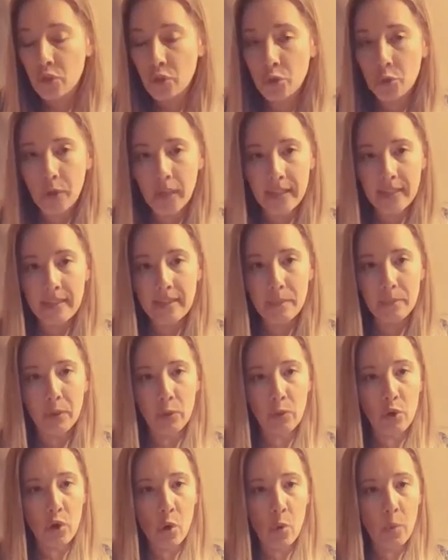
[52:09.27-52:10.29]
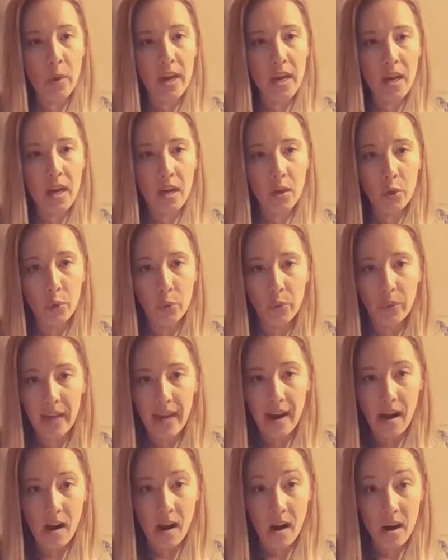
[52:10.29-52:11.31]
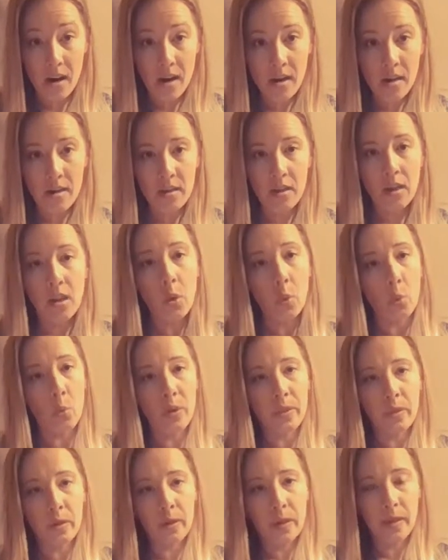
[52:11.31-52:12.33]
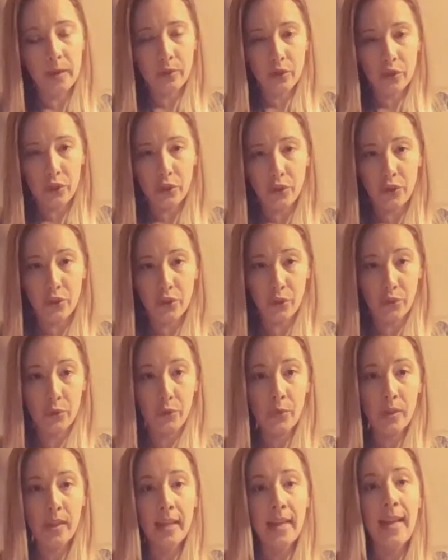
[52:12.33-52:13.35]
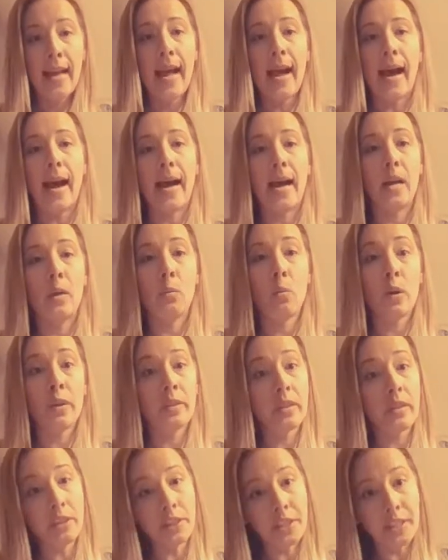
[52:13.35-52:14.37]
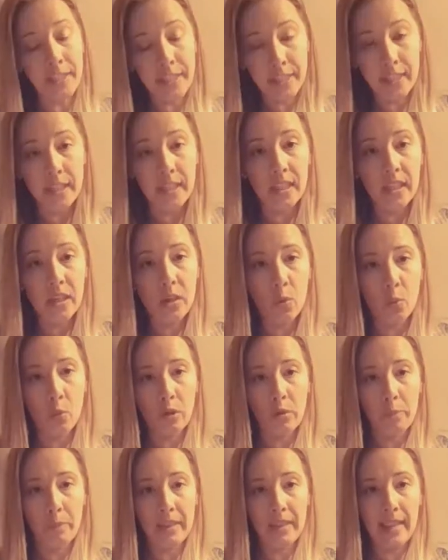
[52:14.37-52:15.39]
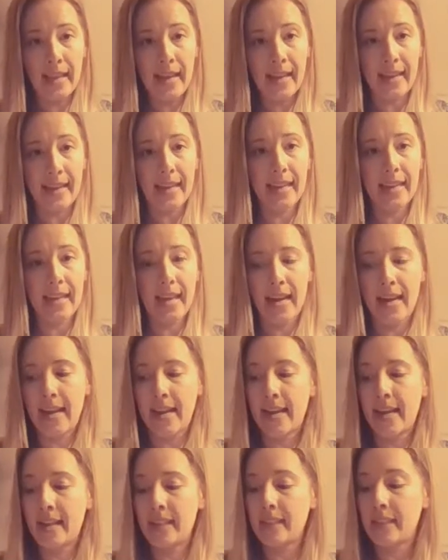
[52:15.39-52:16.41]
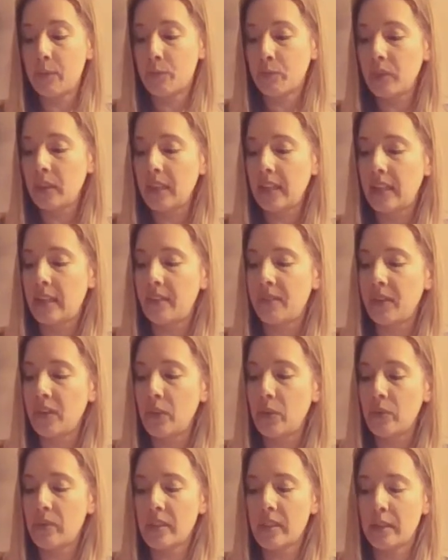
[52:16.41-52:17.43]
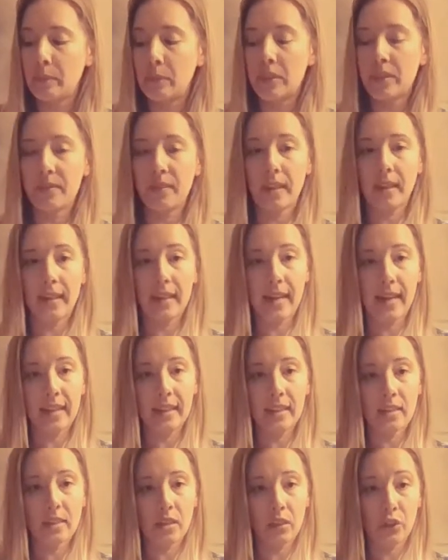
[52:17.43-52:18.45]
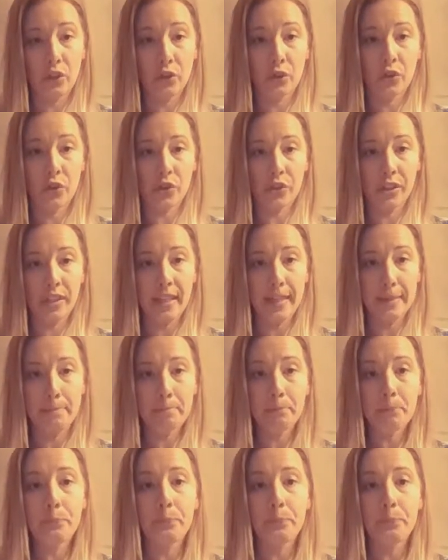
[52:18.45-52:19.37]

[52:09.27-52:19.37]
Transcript: strengths about knowing who they are, what they're here to do, and what their year will be like, and really giving you some divine guidance on your journey